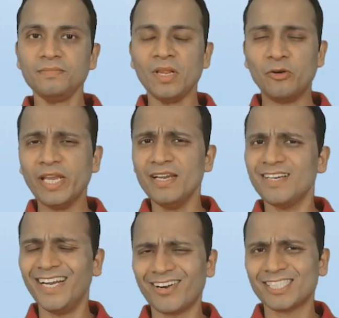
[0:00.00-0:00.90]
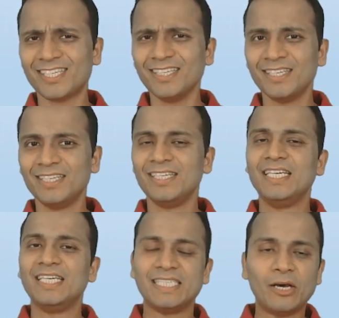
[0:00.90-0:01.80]
Okay, interesting.
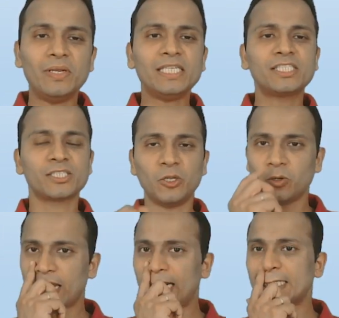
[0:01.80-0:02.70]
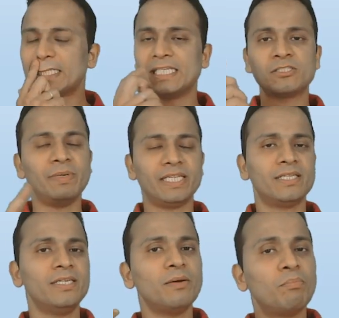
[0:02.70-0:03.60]
Now let's look at this
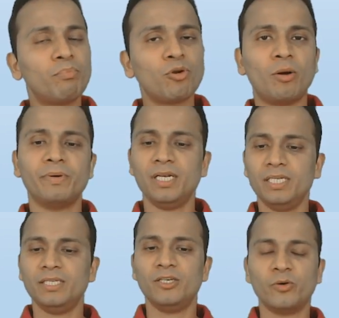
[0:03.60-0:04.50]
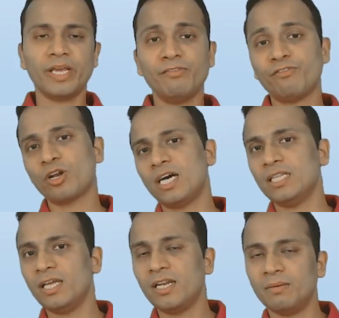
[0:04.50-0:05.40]
method properly, okay, for
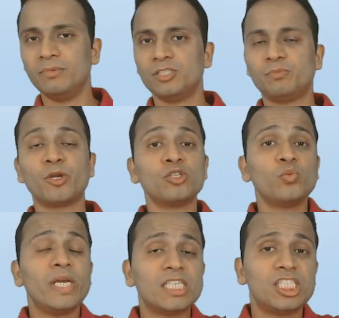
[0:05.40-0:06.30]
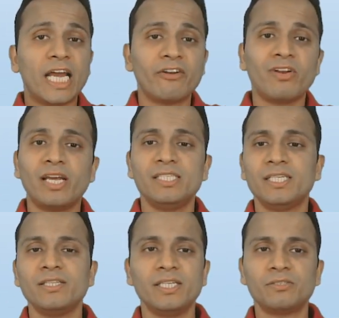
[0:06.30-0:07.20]
other numbers, because we are
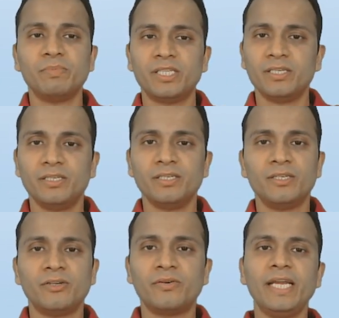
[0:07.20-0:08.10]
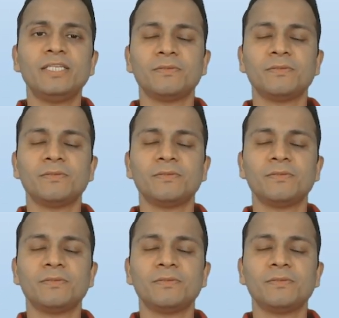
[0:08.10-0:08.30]
generalizing this method, right?